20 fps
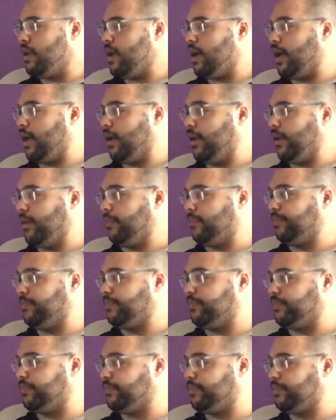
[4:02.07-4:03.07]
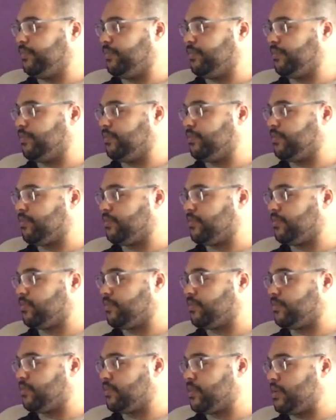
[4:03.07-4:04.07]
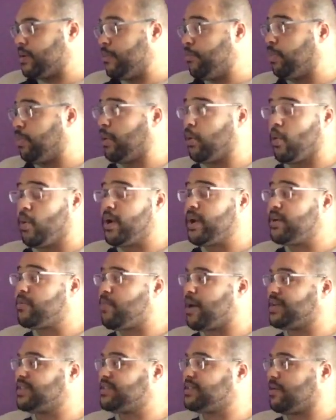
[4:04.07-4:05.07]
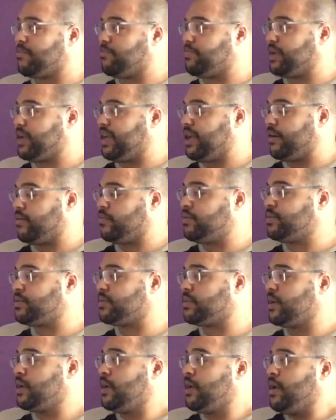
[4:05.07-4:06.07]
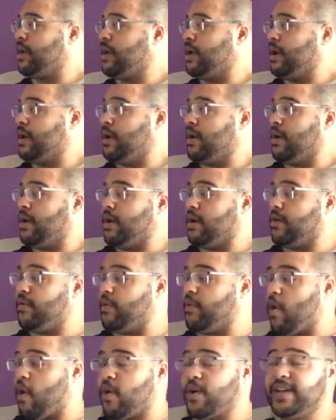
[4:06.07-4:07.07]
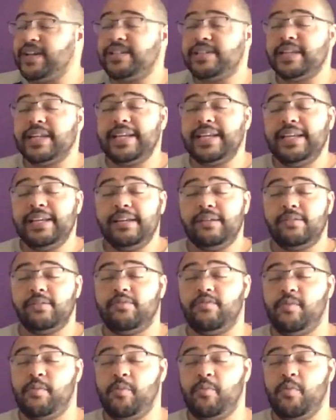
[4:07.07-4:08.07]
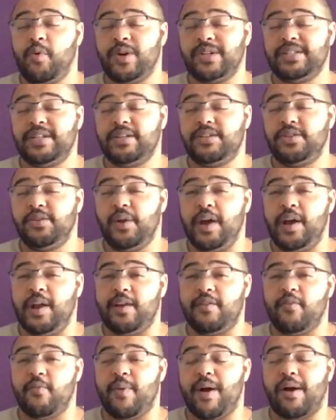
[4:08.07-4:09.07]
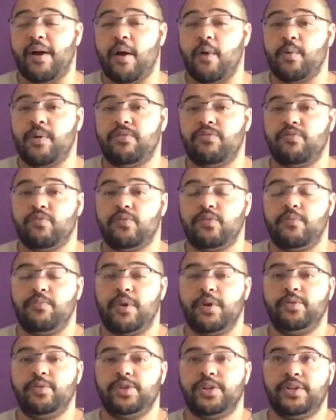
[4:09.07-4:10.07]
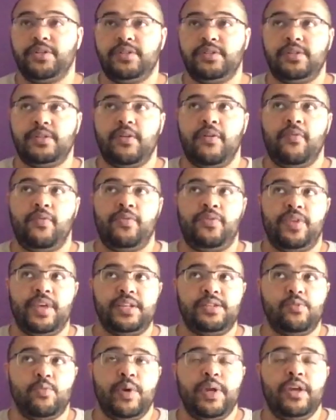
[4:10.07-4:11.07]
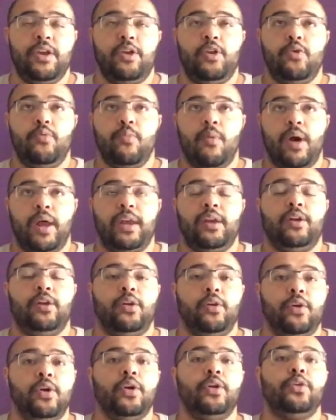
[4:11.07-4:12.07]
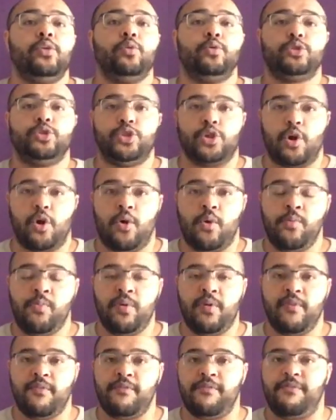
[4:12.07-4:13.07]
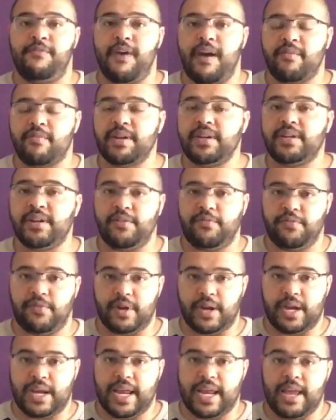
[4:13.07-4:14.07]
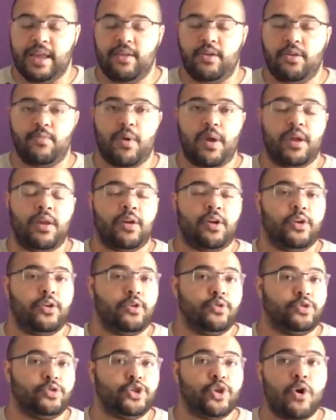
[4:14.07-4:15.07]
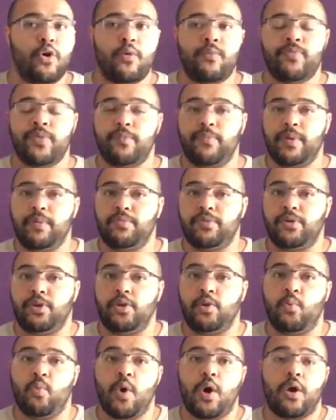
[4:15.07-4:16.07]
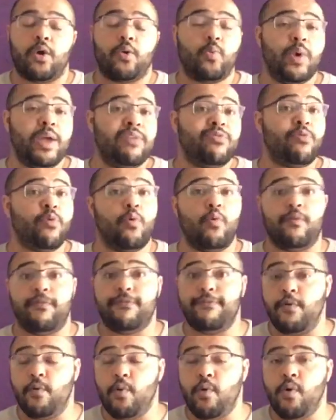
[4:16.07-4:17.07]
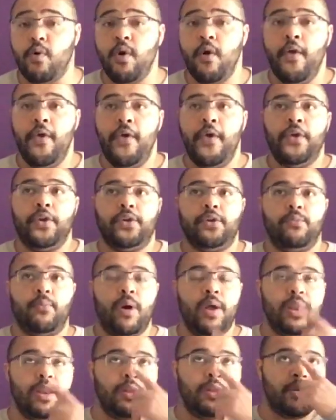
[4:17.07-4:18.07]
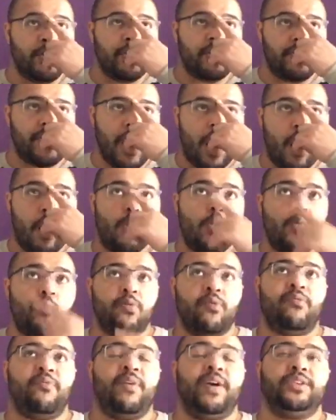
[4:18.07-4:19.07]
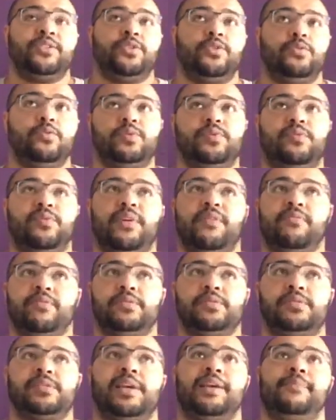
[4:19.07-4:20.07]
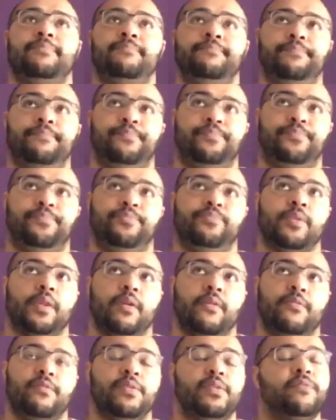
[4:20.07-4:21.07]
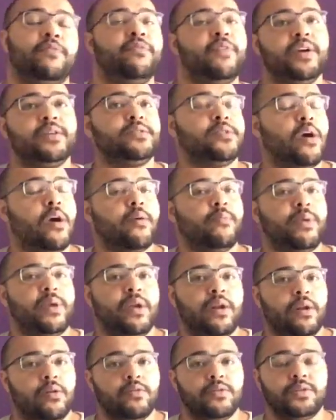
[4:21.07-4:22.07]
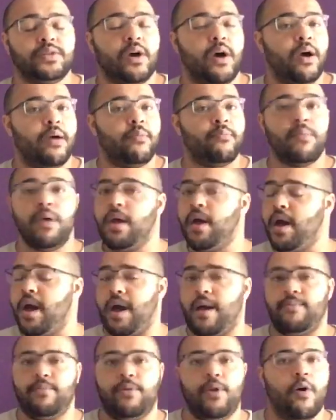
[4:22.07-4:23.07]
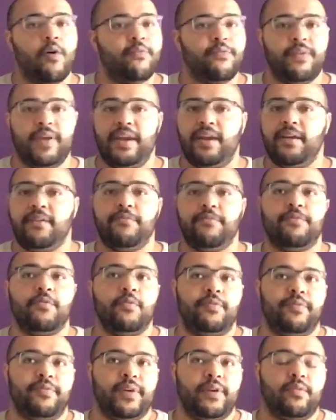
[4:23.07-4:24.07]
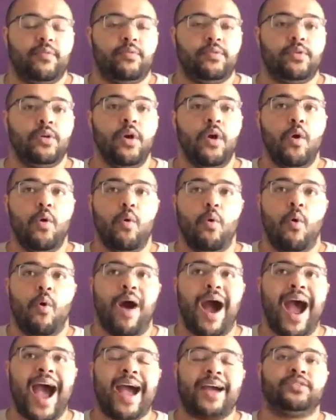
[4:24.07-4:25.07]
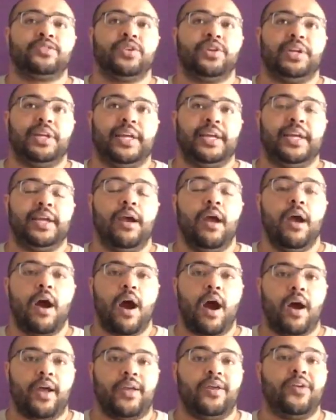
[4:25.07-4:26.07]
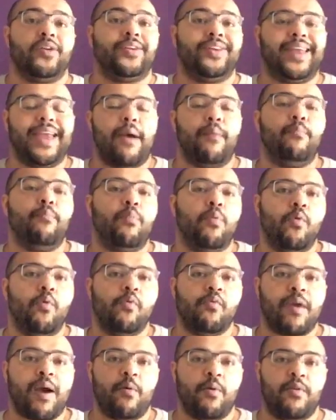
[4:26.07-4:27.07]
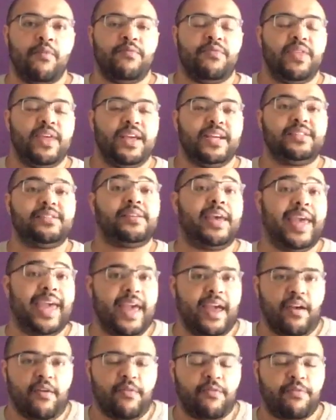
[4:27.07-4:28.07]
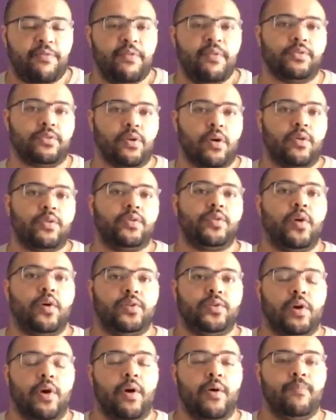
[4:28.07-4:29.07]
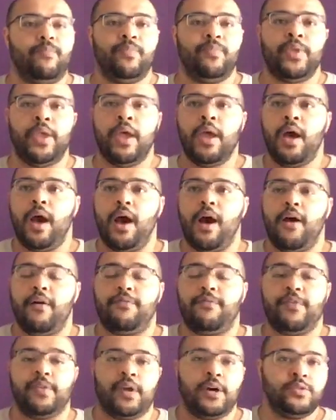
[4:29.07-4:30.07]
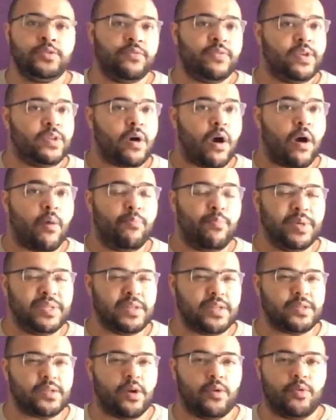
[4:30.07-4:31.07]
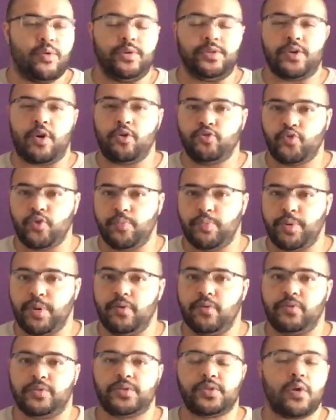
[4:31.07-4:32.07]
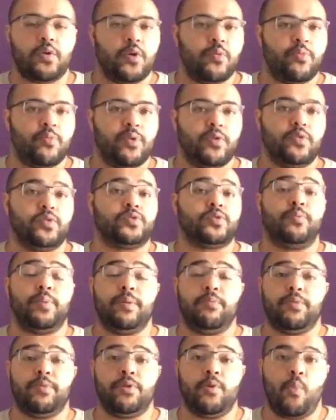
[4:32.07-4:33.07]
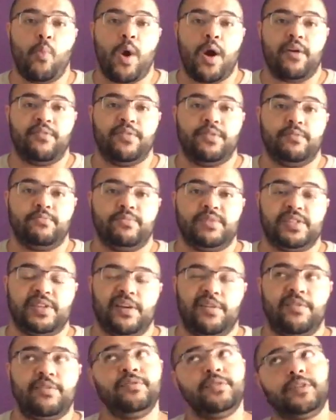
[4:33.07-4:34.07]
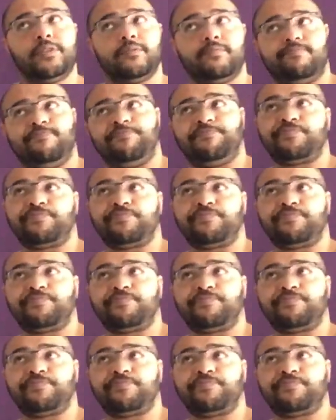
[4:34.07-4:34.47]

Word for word: um, employed by somebody else, honestly, remember what I said to you earlier about going through the motions? This week, you might look at your job very differently. You might look at your job, the people that you work with or for. You might look at the whole professional sphere and say, hmm, for the first time in a long time, I'm not feeling fulfilled. Or actually, I could get more out of this if dot dot dot. Uh, for those of you that are business owners, entrepreneurs, solopreneurs, or people that work for themselves,